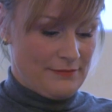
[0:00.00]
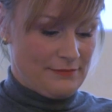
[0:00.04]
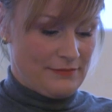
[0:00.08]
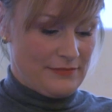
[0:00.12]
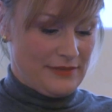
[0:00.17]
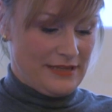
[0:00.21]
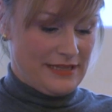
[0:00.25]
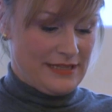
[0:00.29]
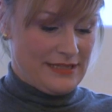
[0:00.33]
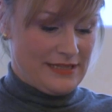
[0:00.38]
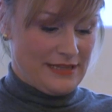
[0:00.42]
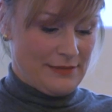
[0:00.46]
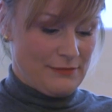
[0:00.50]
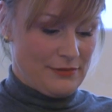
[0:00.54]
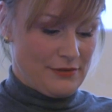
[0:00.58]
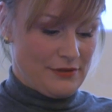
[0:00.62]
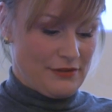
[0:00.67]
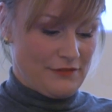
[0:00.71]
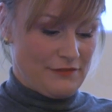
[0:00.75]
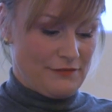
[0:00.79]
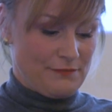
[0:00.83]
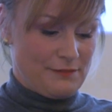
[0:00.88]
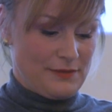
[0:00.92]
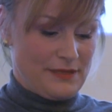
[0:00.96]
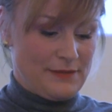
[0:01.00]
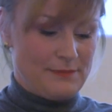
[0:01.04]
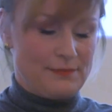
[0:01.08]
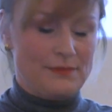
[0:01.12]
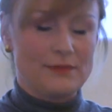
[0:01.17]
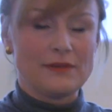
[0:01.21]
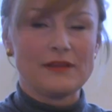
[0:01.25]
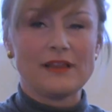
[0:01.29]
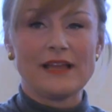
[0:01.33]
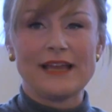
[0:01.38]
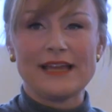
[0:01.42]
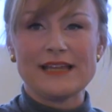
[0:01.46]
in number of
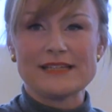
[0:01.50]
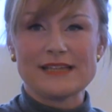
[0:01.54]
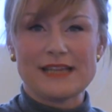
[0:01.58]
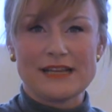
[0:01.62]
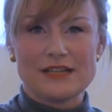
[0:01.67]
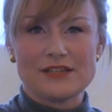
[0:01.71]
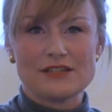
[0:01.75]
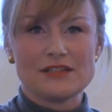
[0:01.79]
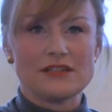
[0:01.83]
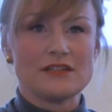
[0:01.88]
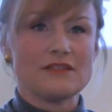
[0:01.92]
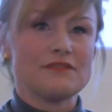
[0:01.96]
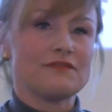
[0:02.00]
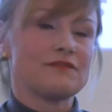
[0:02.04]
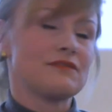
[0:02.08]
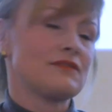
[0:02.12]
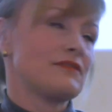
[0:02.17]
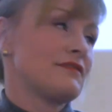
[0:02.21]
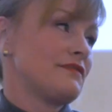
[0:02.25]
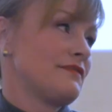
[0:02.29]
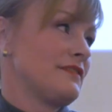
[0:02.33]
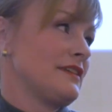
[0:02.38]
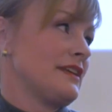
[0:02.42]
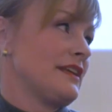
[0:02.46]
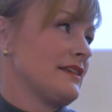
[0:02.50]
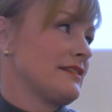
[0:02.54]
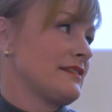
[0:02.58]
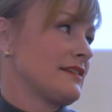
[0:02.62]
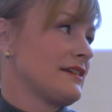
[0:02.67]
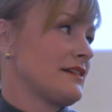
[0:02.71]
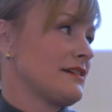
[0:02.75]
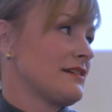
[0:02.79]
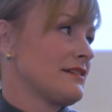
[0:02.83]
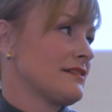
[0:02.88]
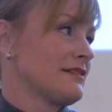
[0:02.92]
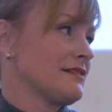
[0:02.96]
people, and actually fulfilling
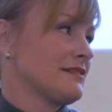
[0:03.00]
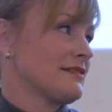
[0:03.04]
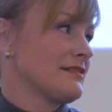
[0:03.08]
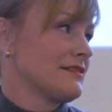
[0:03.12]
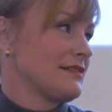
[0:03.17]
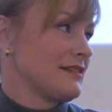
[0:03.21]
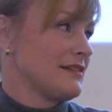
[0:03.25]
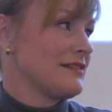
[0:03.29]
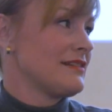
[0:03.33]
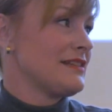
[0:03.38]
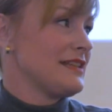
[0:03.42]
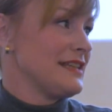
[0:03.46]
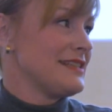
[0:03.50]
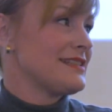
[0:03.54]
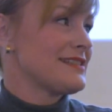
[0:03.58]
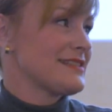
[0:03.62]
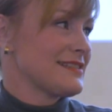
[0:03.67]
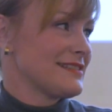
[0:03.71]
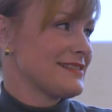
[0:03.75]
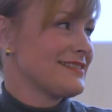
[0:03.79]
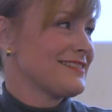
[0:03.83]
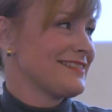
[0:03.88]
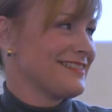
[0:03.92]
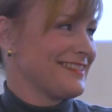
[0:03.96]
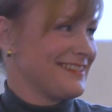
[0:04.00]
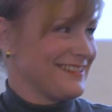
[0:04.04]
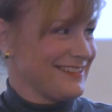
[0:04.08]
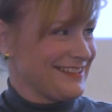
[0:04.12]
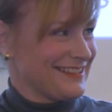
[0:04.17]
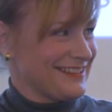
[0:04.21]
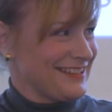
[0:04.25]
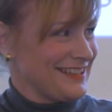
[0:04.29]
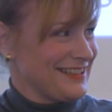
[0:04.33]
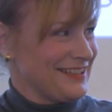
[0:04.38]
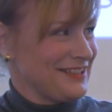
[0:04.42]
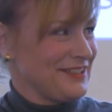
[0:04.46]
their needs.
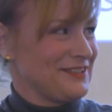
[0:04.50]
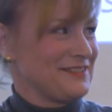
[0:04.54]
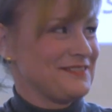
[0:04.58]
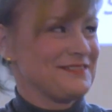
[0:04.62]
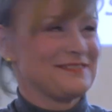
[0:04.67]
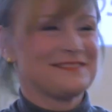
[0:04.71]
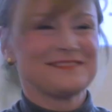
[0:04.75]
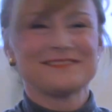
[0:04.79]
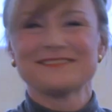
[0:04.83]
Thank you.